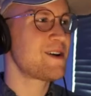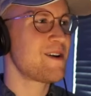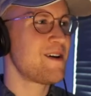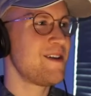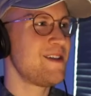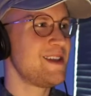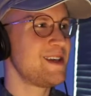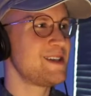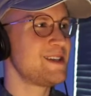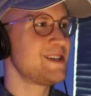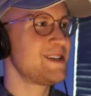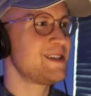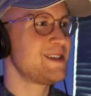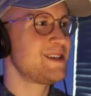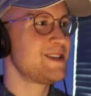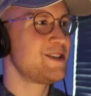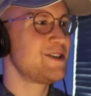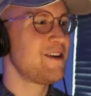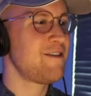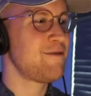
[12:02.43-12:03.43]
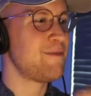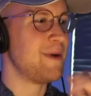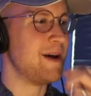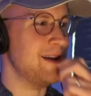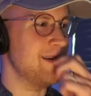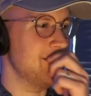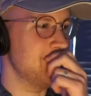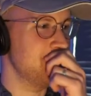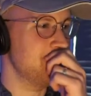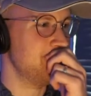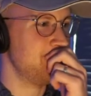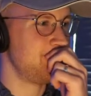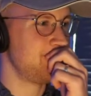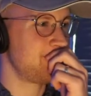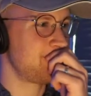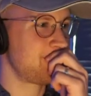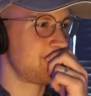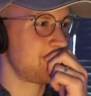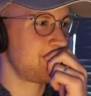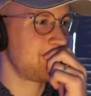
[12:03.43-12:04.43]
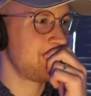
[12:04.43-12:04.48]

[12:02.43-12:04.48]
So let's work on this shove button.